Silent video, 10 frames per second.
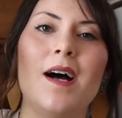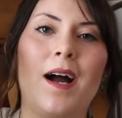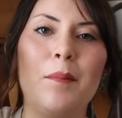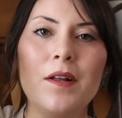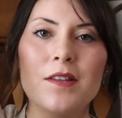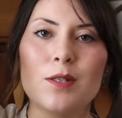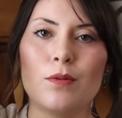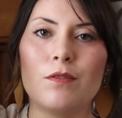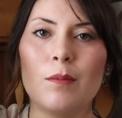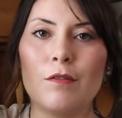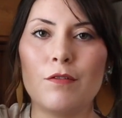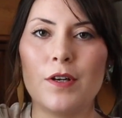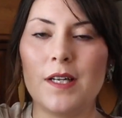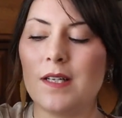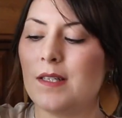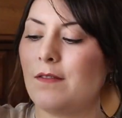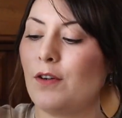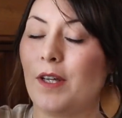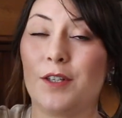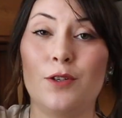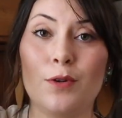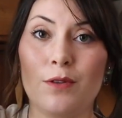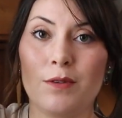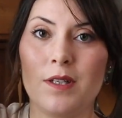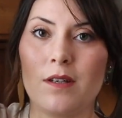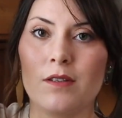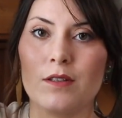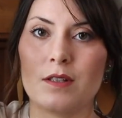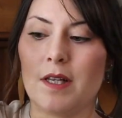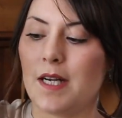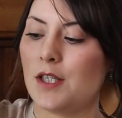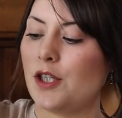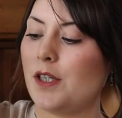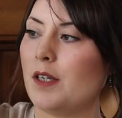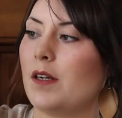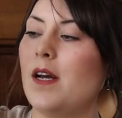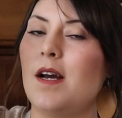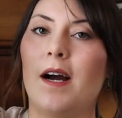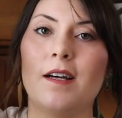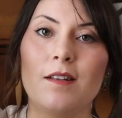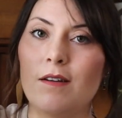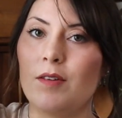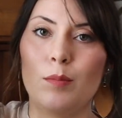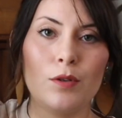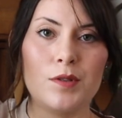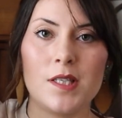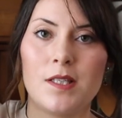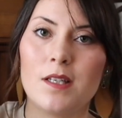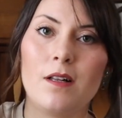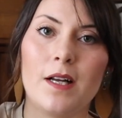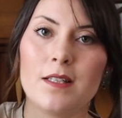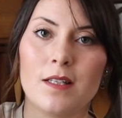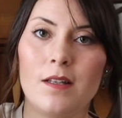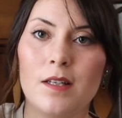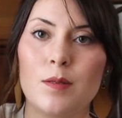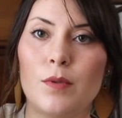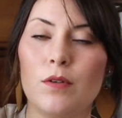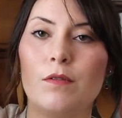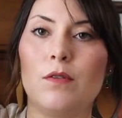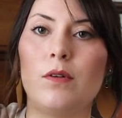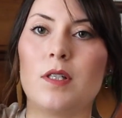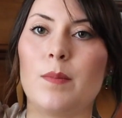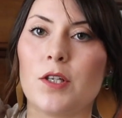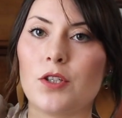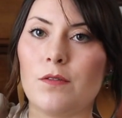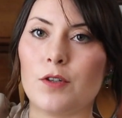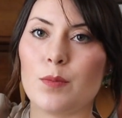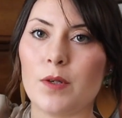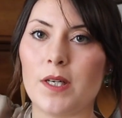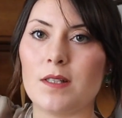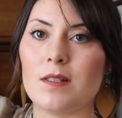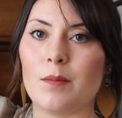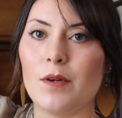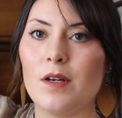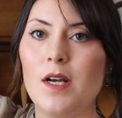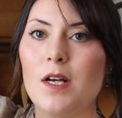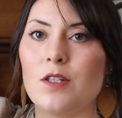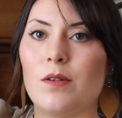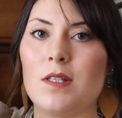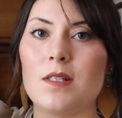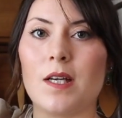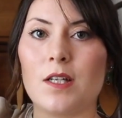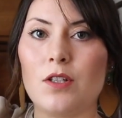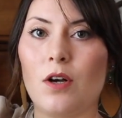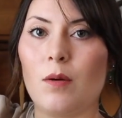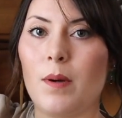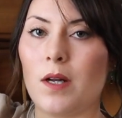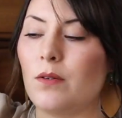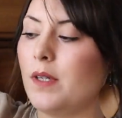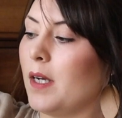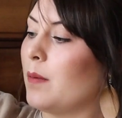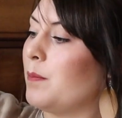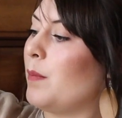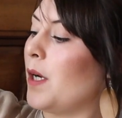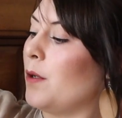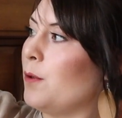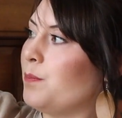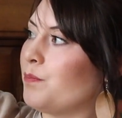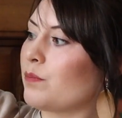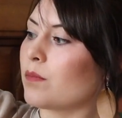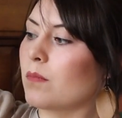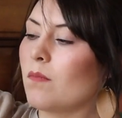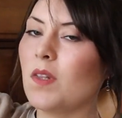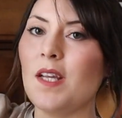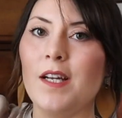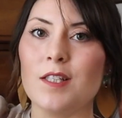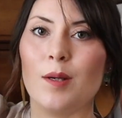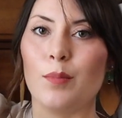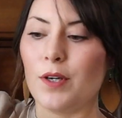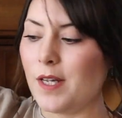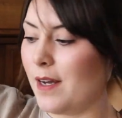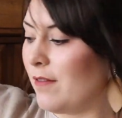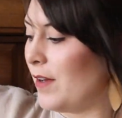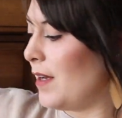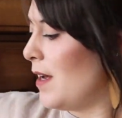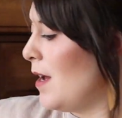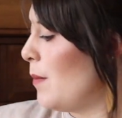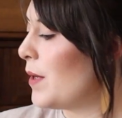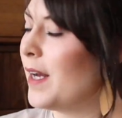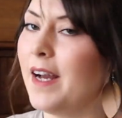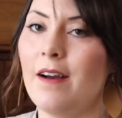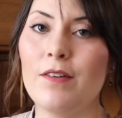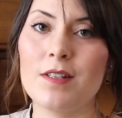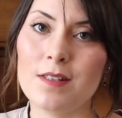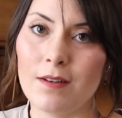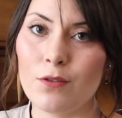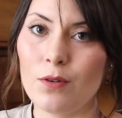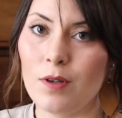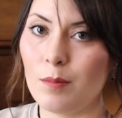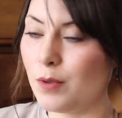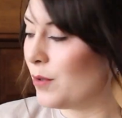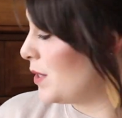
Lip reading: I bought this one from a friend for like $2 or $3 last year. I love the blue tinted glass. I think it's beautiful, especially for spring and summer. So this is like a tall bottleneck bottle, and it's pretty heavy, but I have several blue